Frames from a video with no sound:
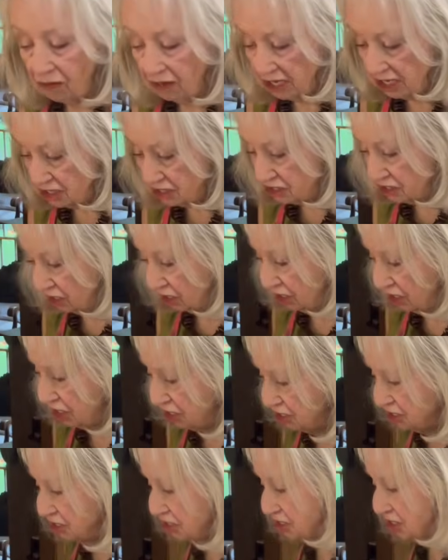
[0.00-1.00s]
these
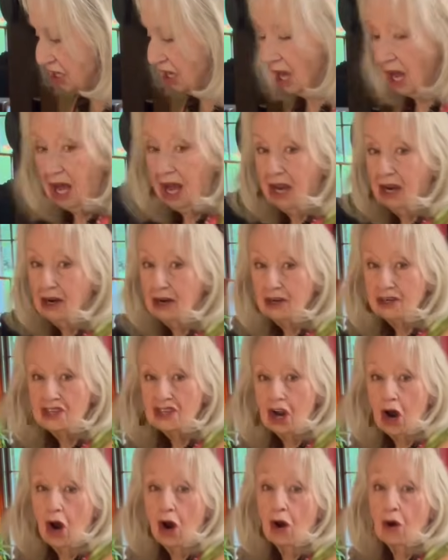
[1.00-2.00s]
delicious collards
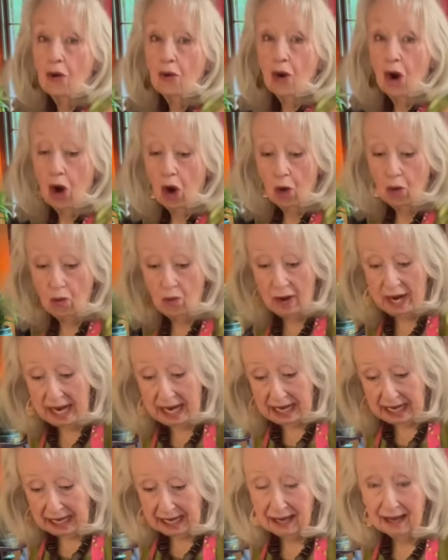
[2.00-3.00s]
are
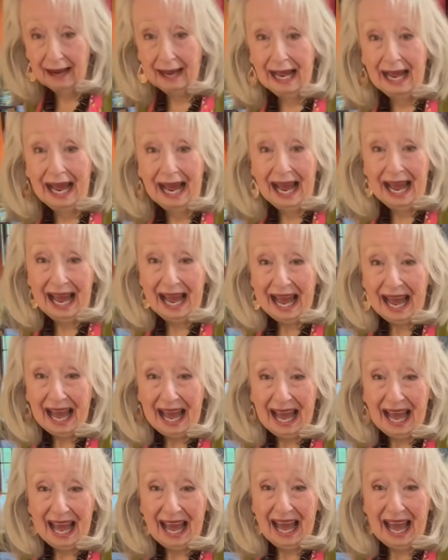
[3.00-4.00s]
ready.
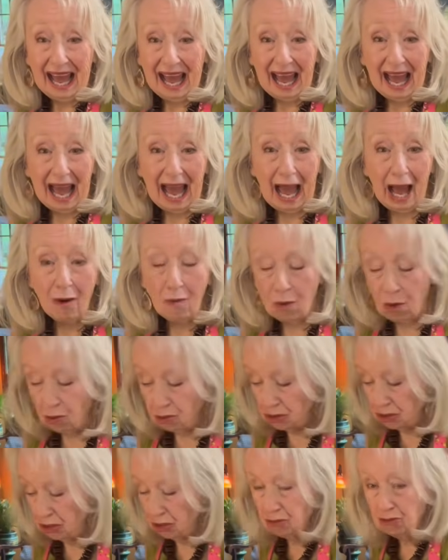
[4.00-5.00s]
I
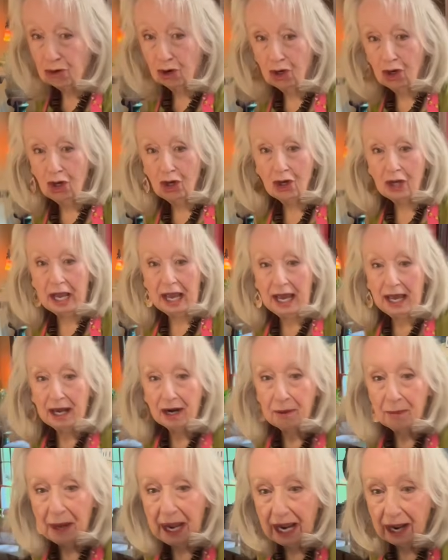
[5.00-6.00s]
want you to look
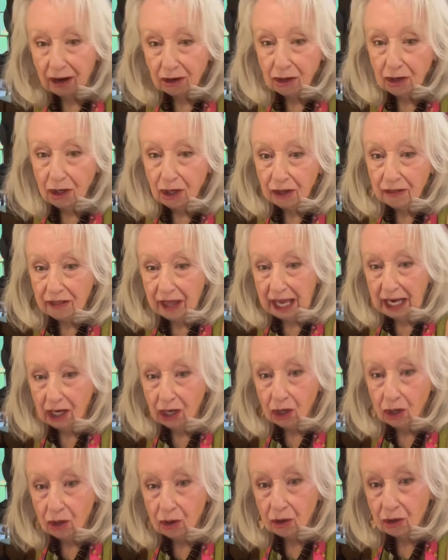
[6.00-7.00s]
at them, how good they
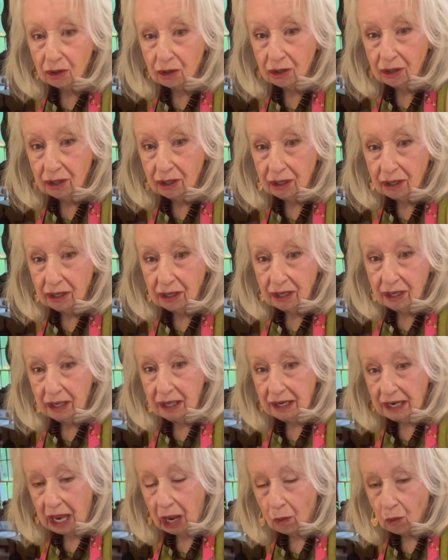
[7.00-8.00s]
look.
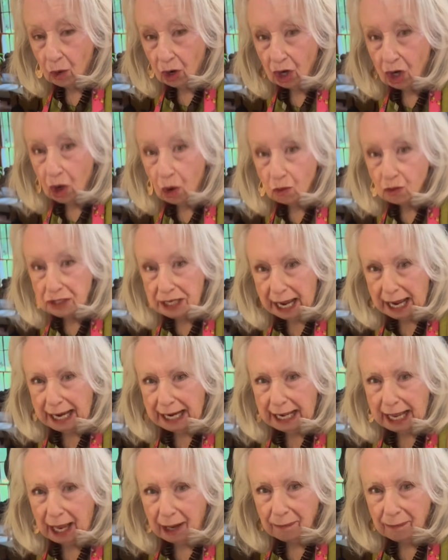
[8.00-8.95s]
Now we're going to take a